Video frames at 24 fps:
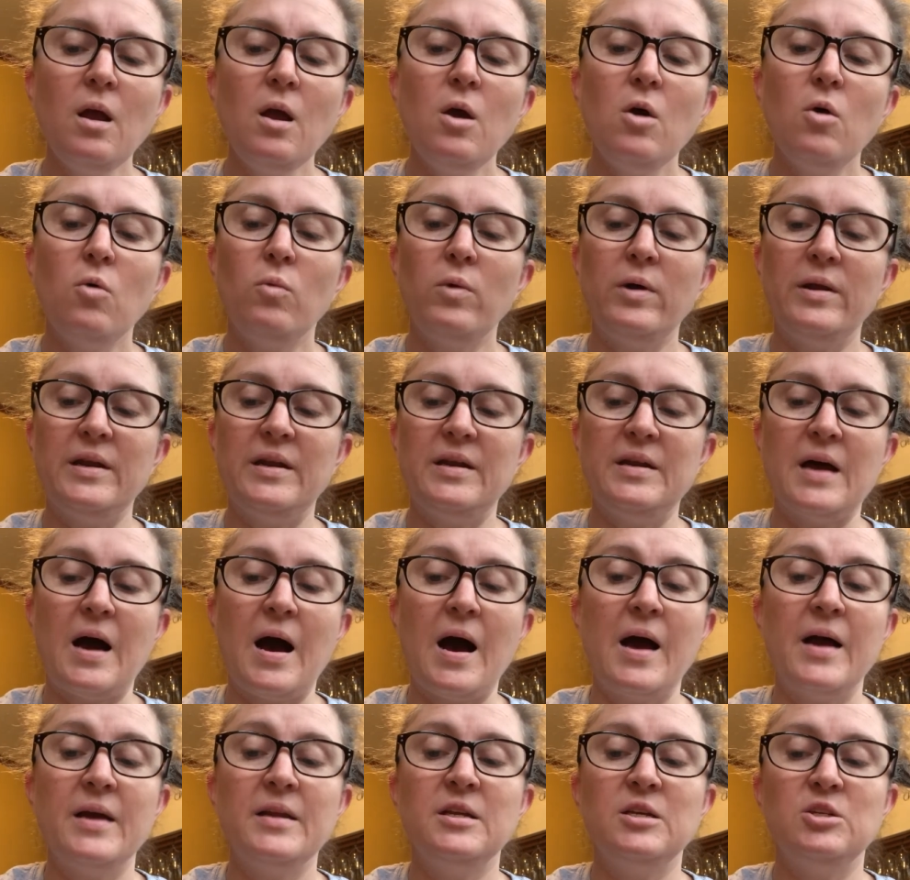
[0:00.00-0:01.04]
When he
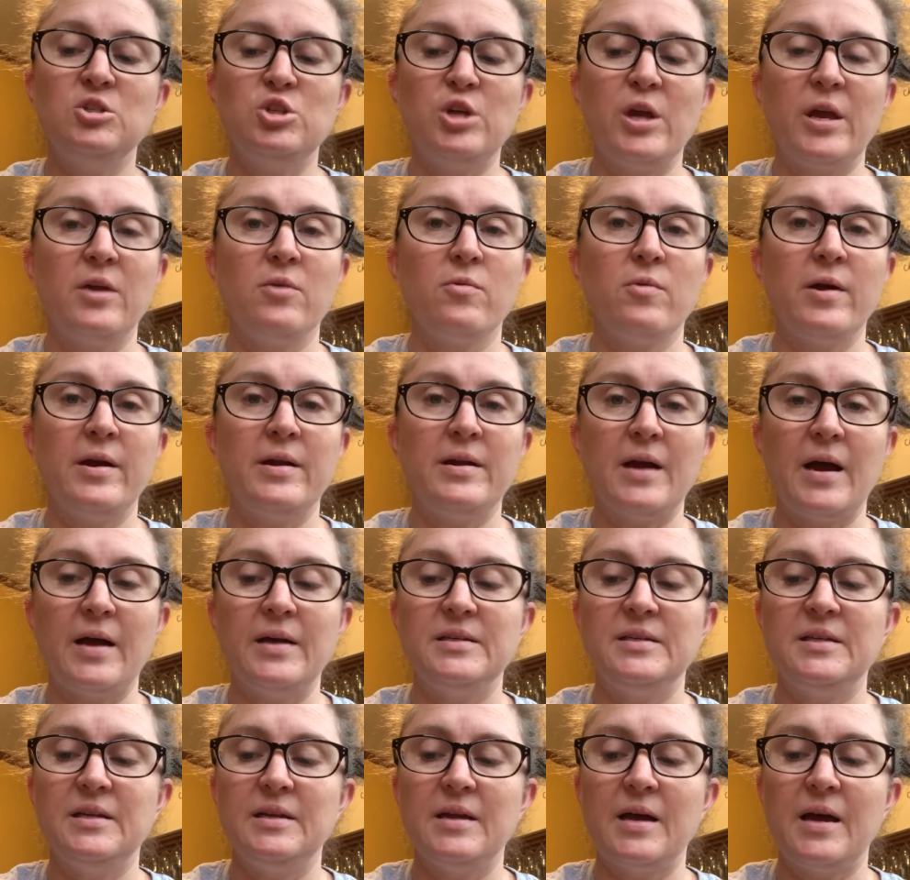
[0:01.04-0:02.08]
died in January
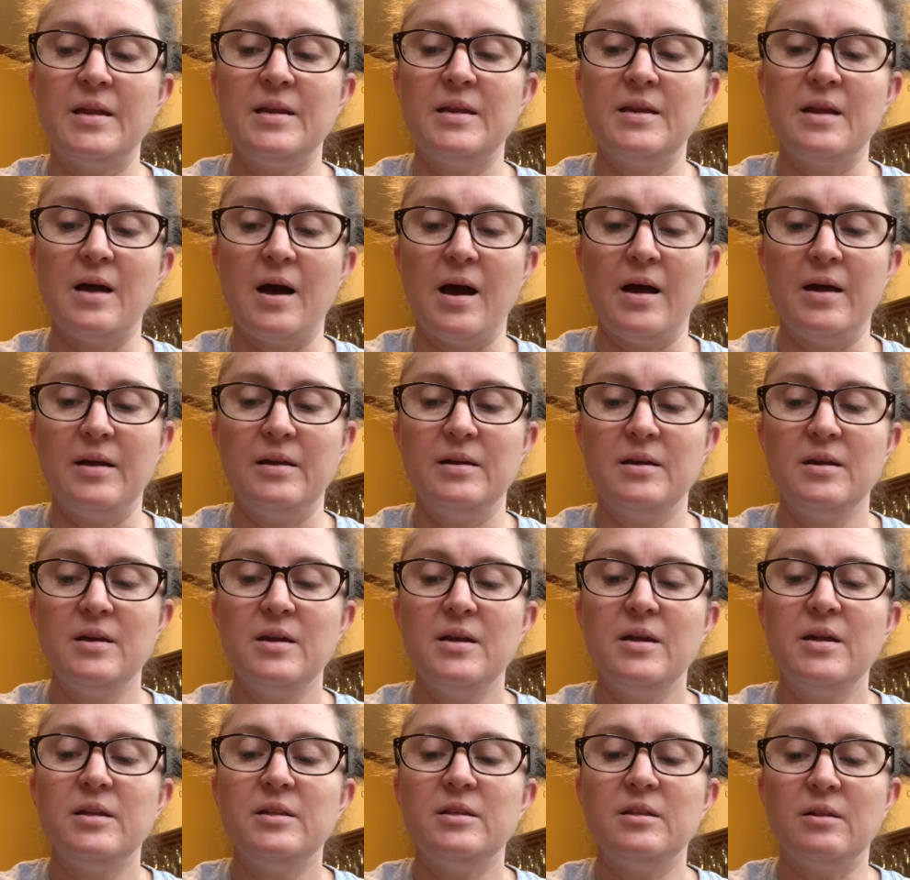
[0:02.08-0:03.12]
1999,
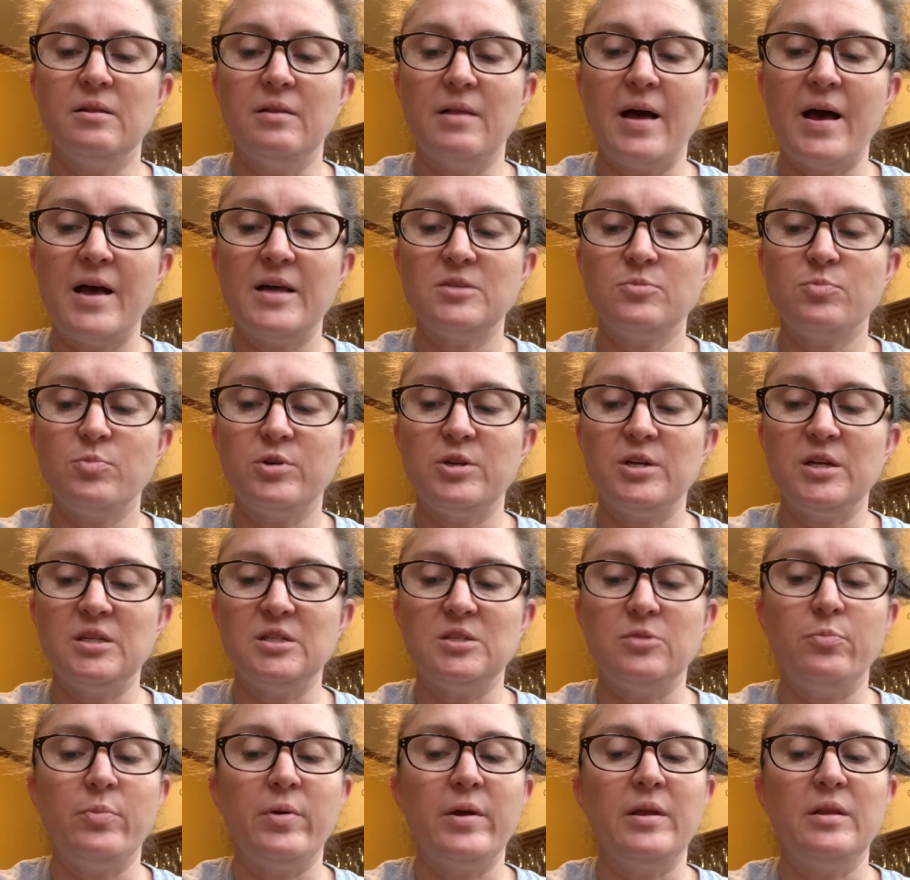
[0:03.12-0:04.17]
the last
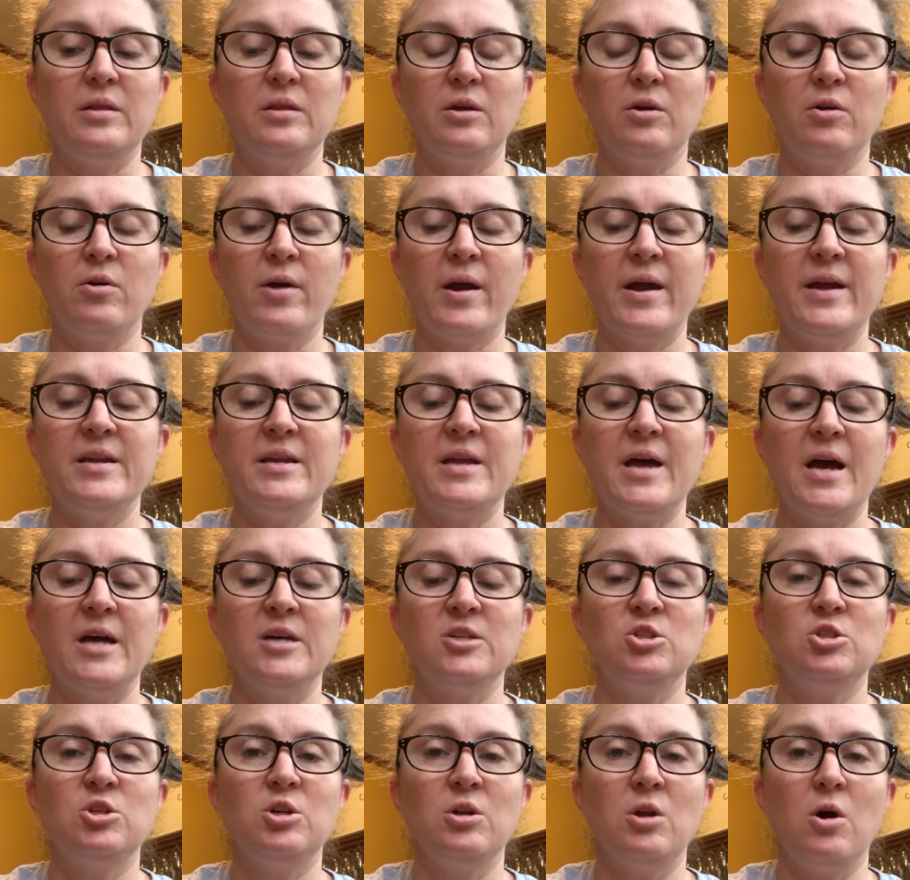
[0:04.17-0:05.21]
participant in the Great
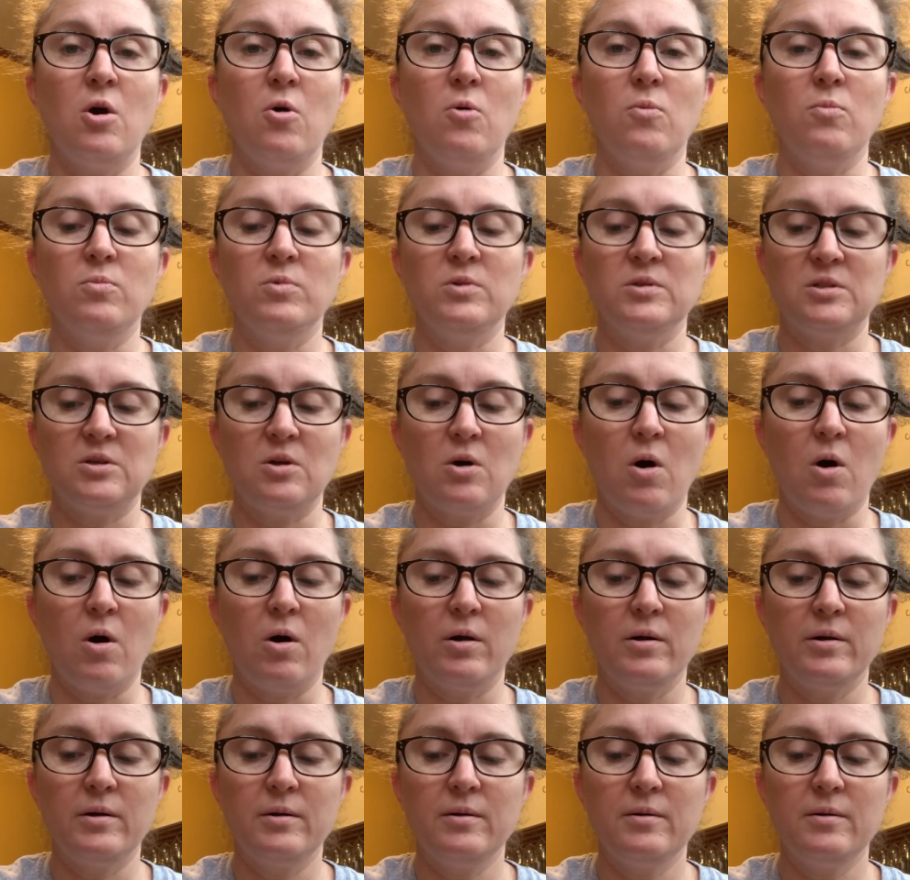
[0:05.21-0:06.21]
Dash to Nome was gone.